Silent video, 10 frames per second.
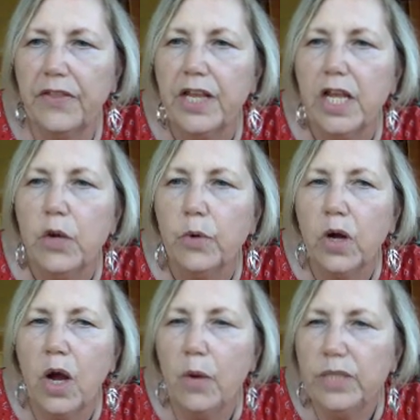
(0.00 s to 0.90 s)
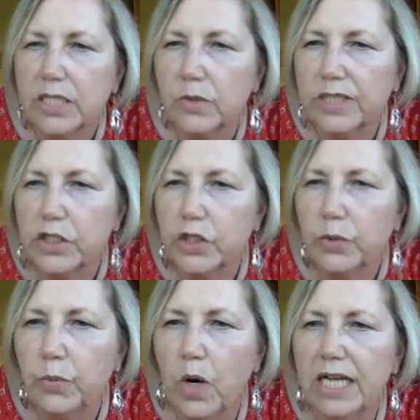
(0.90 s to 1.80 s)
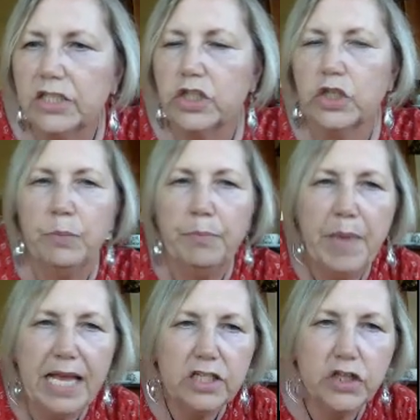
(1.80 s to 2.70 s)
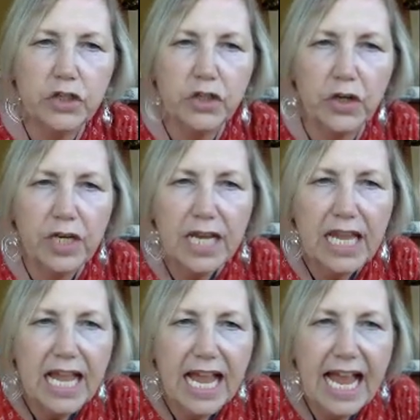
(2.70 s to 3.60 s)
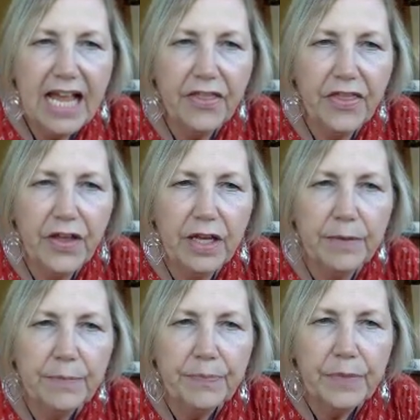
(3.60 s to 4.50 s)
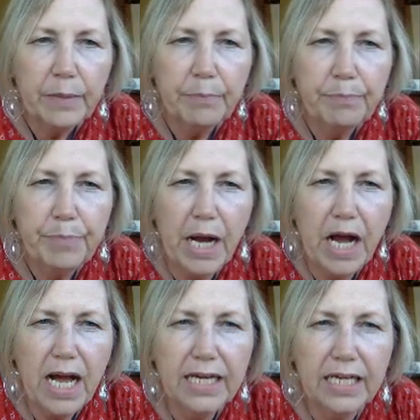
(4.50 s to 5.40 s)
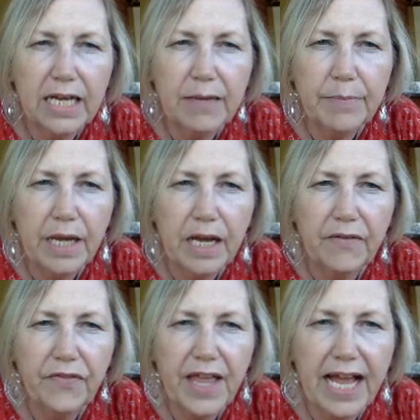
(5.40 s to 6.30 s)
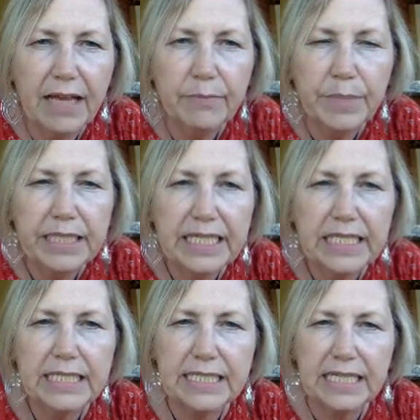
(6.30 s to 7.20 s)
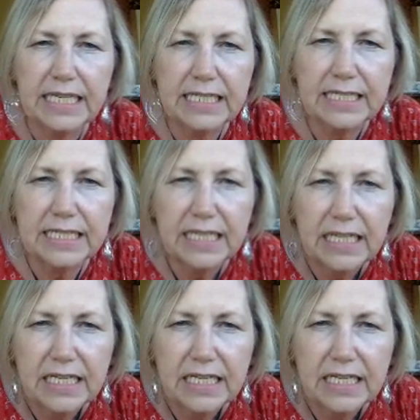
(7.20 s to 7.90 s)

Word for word: with, we're always going to want to measure at the bottom of that meniscus.